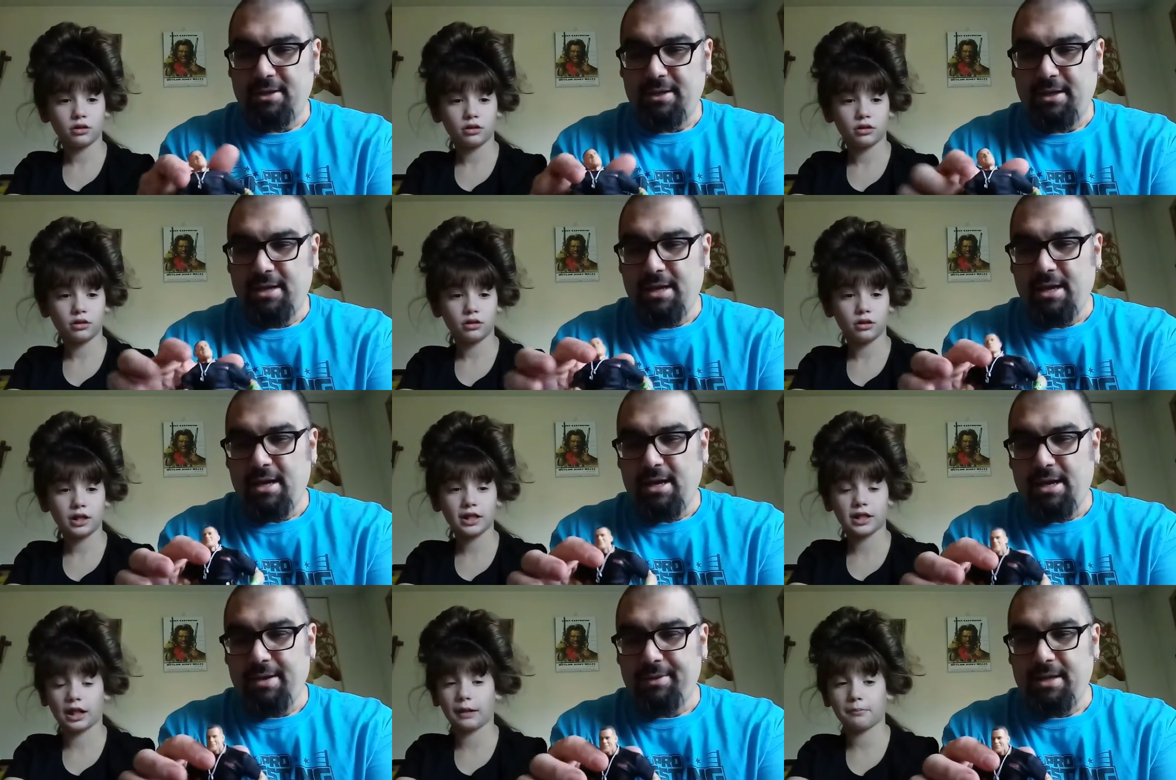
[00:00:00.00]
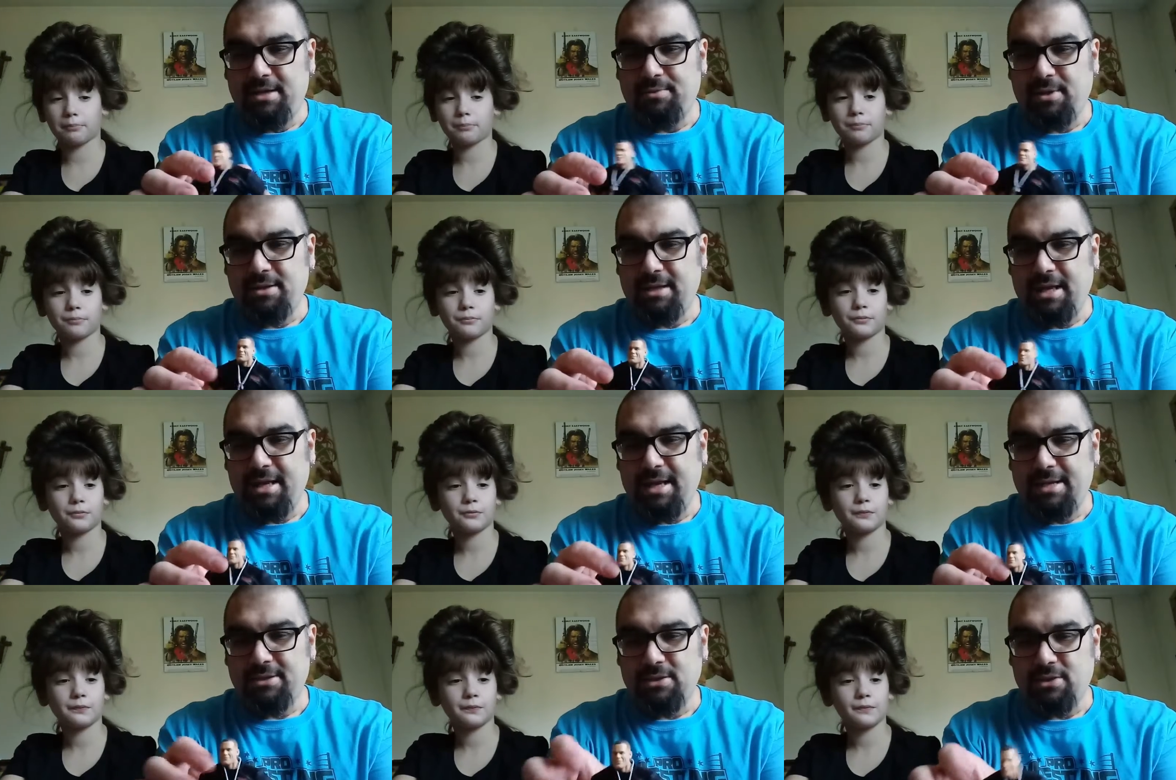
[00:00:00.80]
Speaker 1: Haley. Um, the nice part, again,
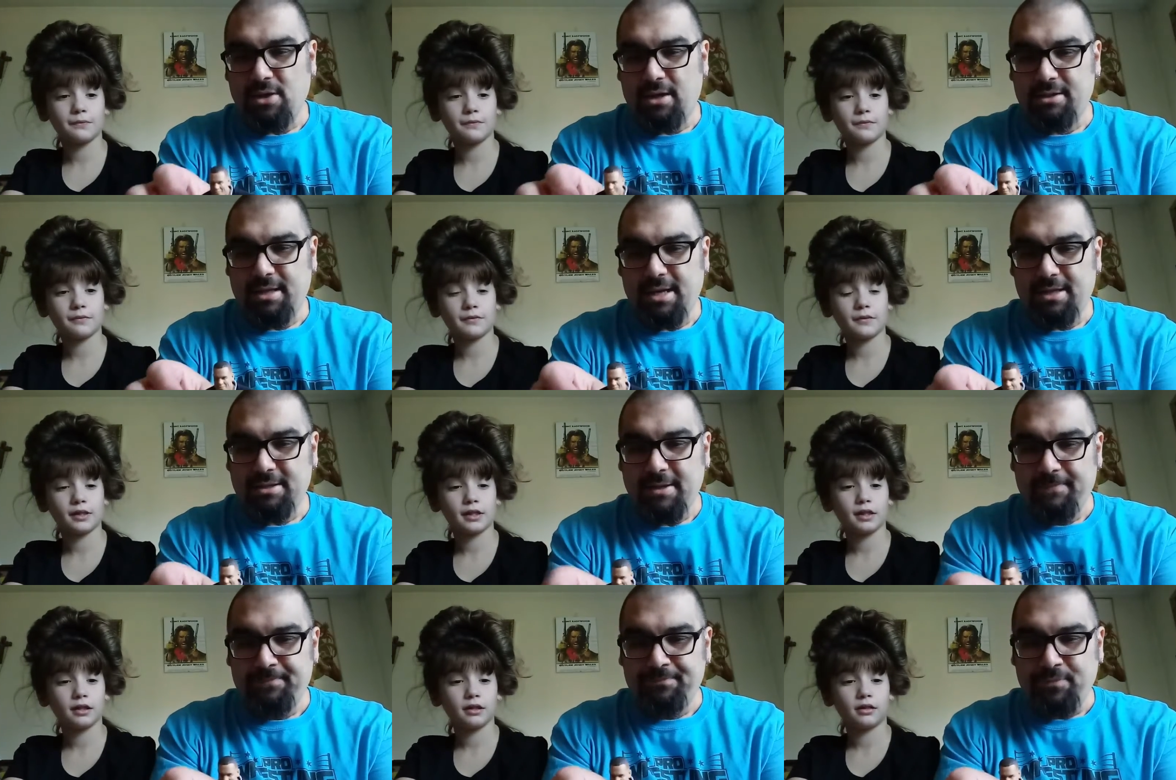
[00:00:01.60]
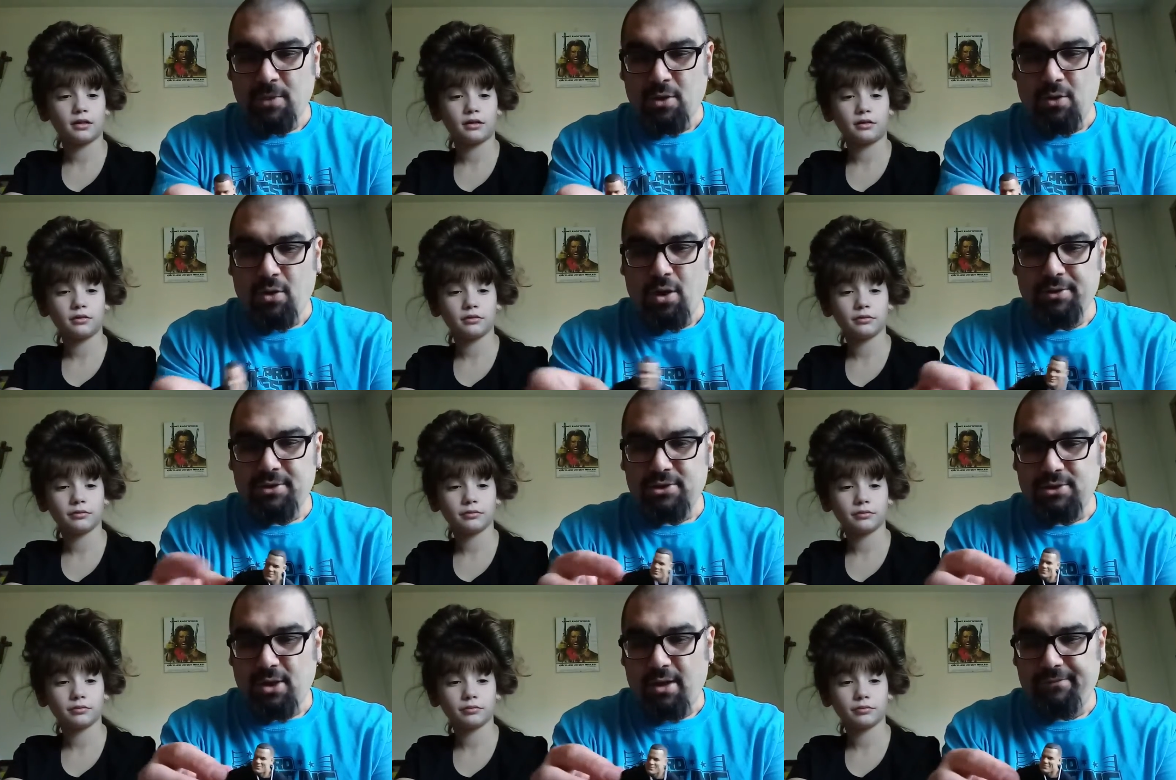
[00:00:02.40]
he has his dog tags all
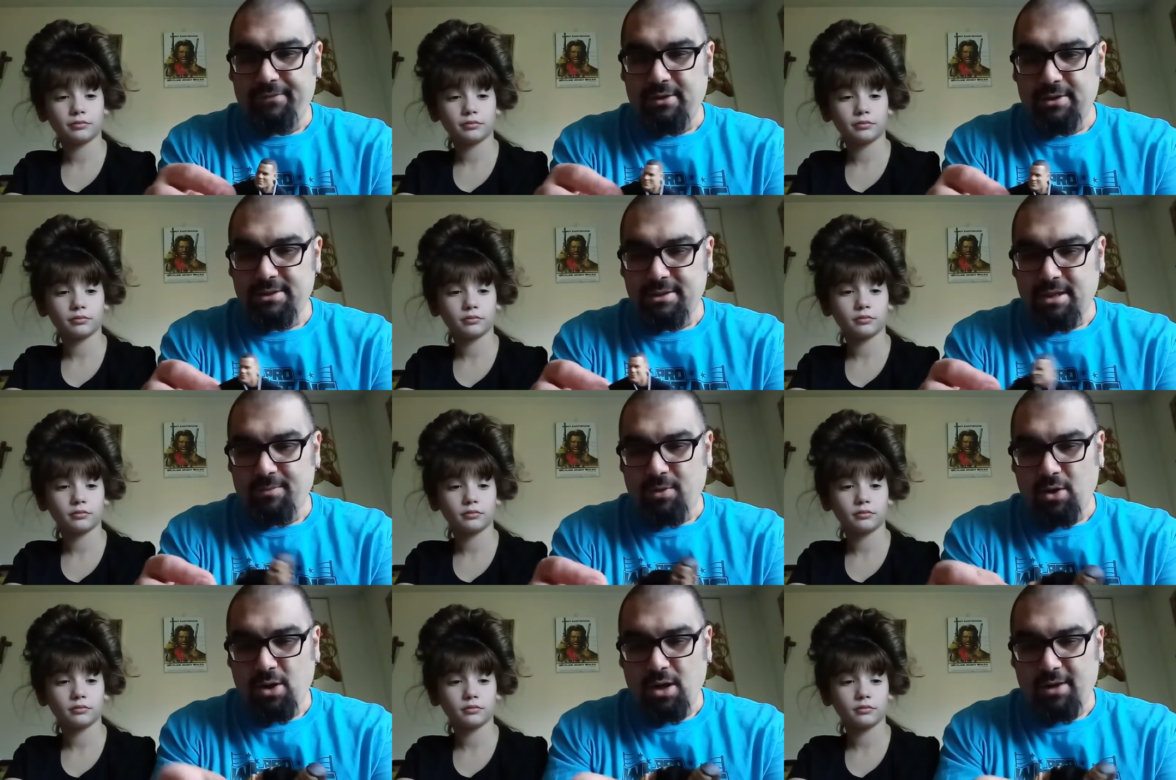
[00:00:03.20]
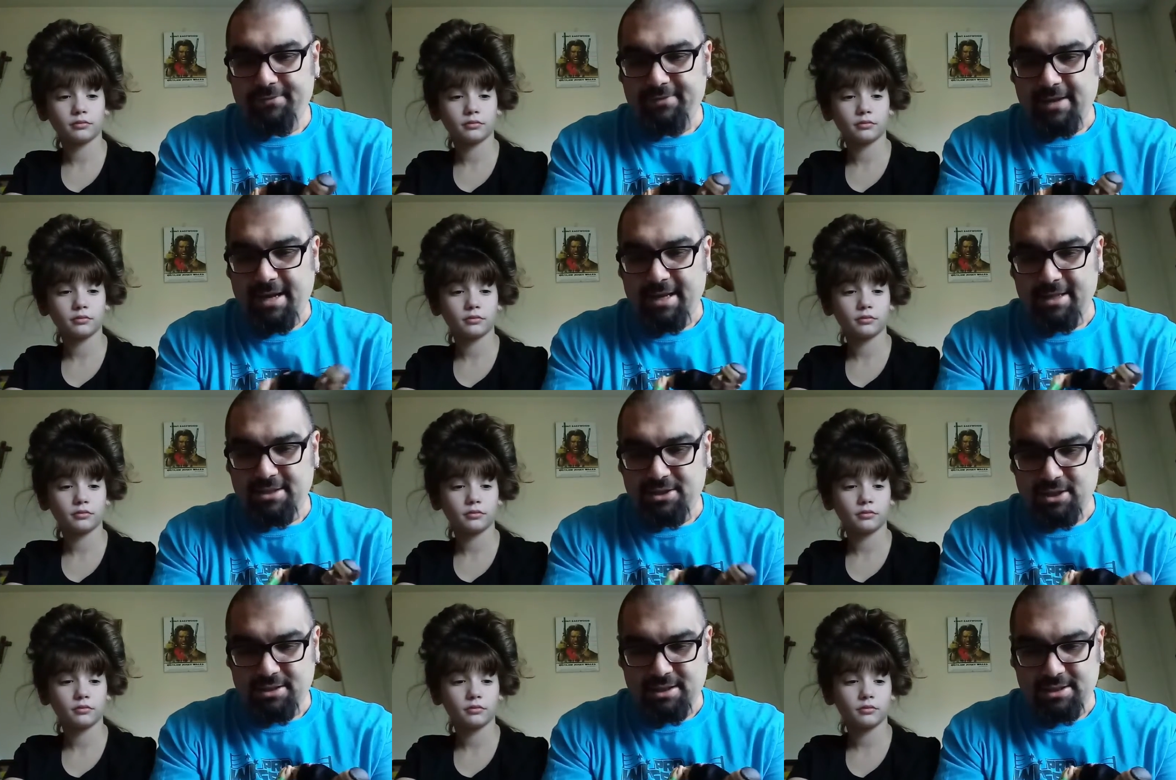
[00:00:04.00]
the soft goods come off and
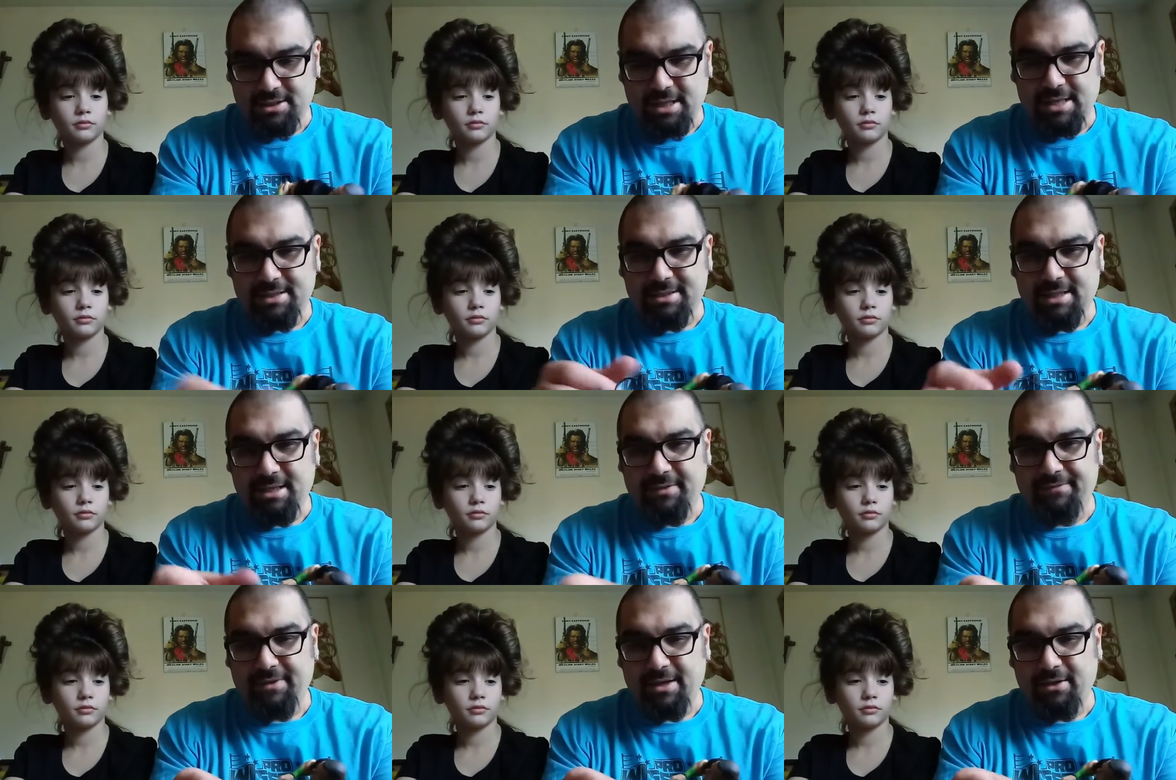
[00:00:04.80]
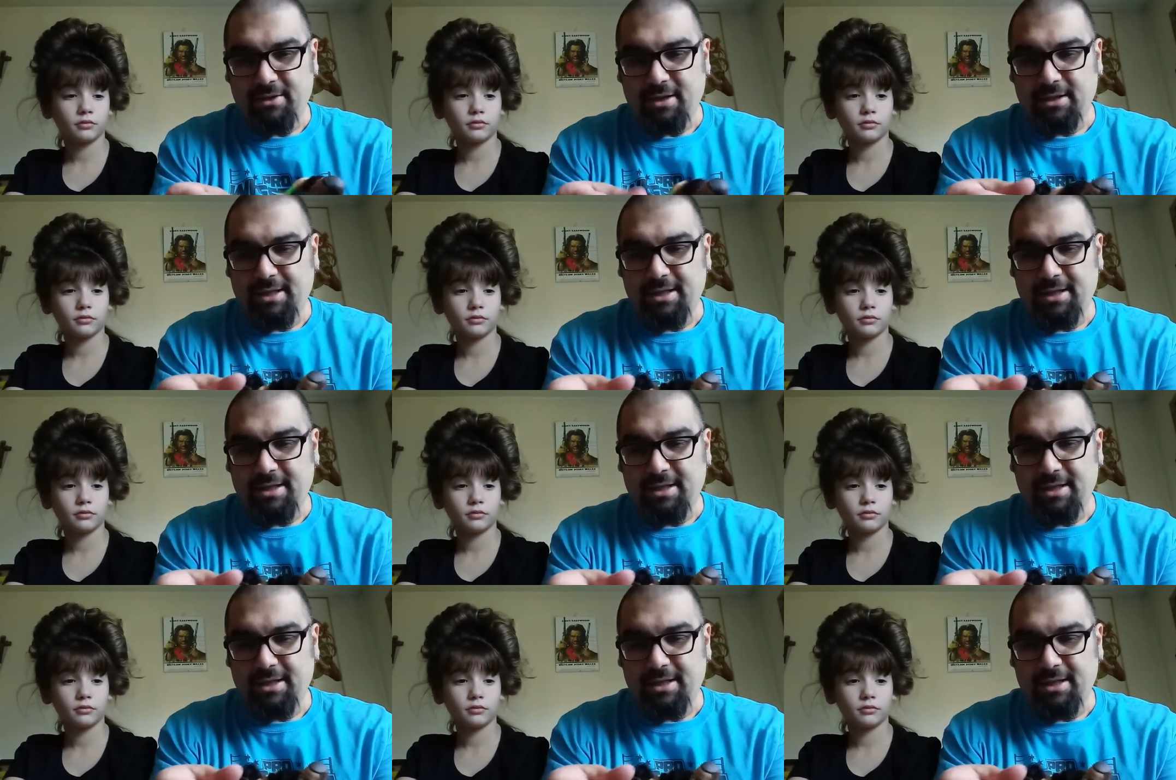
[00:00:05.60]
it's just a John Cena figure, an